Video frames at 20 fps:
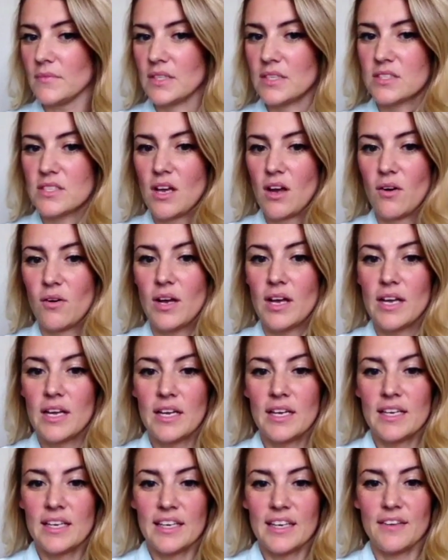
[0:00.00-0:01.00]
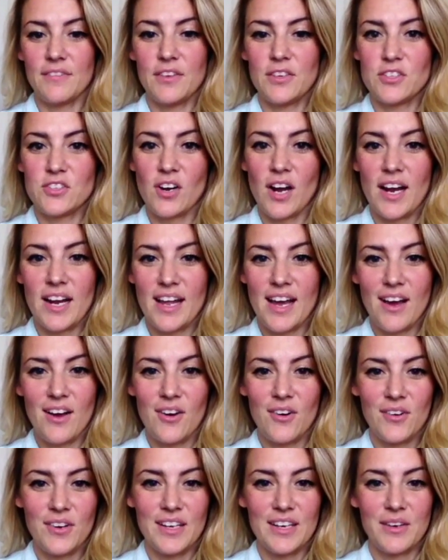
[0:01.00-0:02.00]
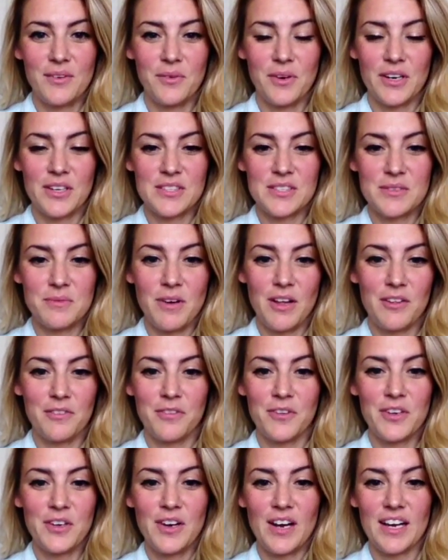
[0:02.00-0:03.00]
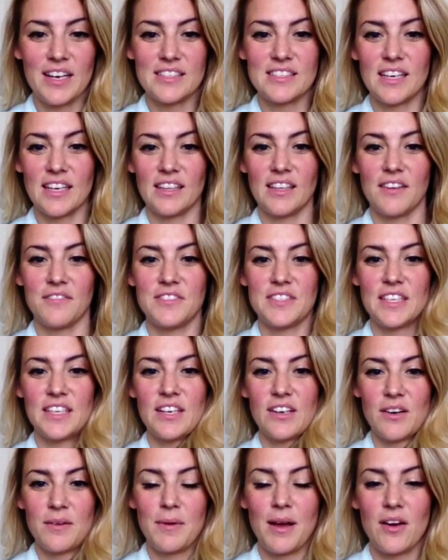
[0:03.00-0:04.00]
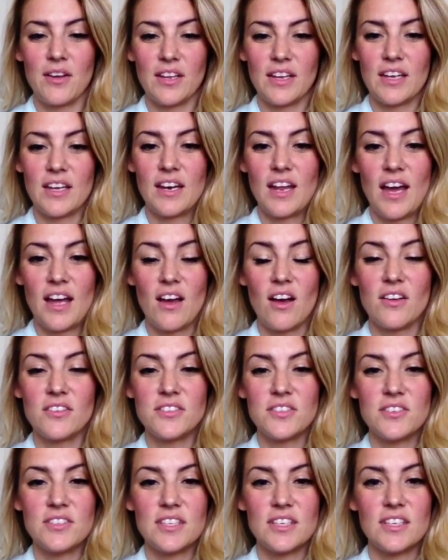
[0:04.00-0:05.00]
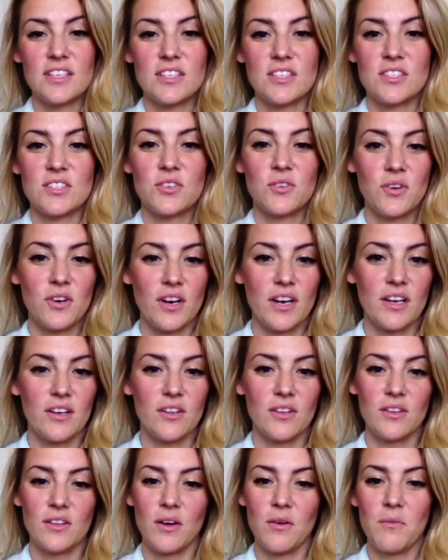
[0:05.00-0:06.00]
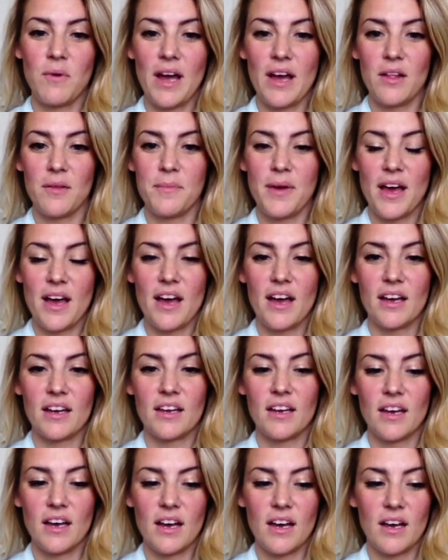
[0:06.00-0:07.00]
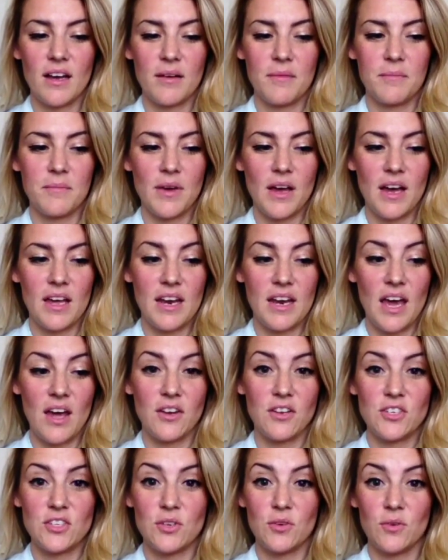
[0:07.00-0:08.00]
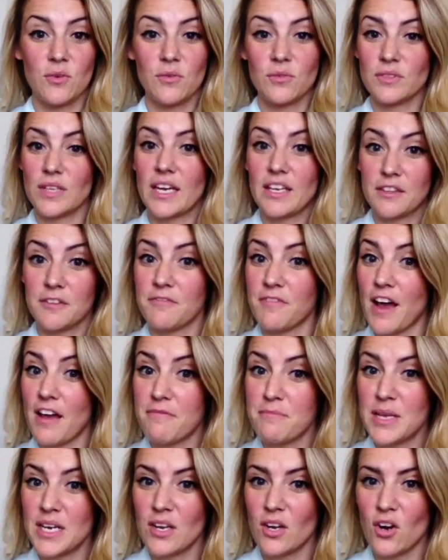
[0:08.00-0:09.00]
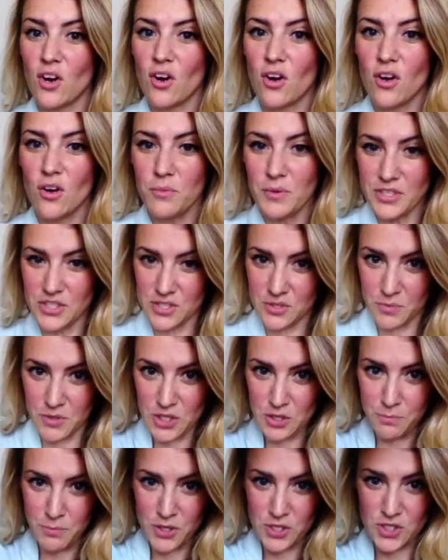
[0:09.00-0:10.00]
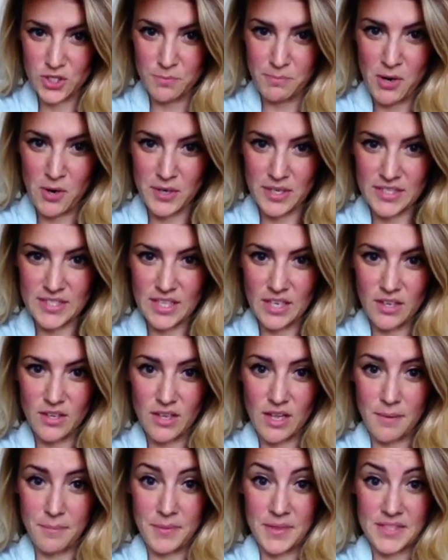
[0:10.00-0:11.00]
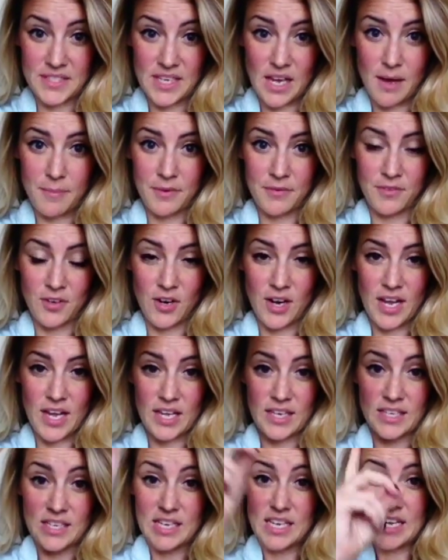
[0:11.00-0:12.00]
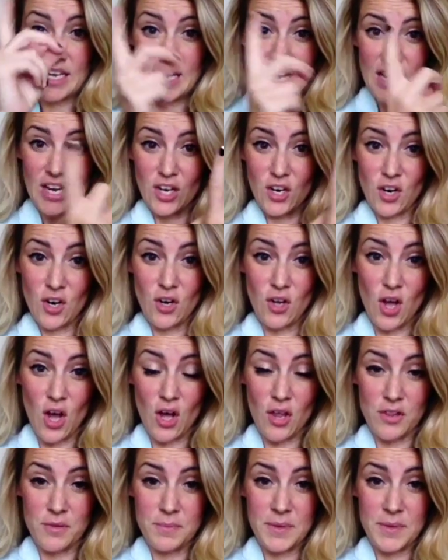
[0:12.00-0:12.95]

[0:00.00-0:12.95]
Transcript: So if you try it out and it works well for you guys, I'd love to hear about it. I also did a tutorial a while back on how to do like the 5-minute curl, which is when you put your ponytail up the top of your head and curl all the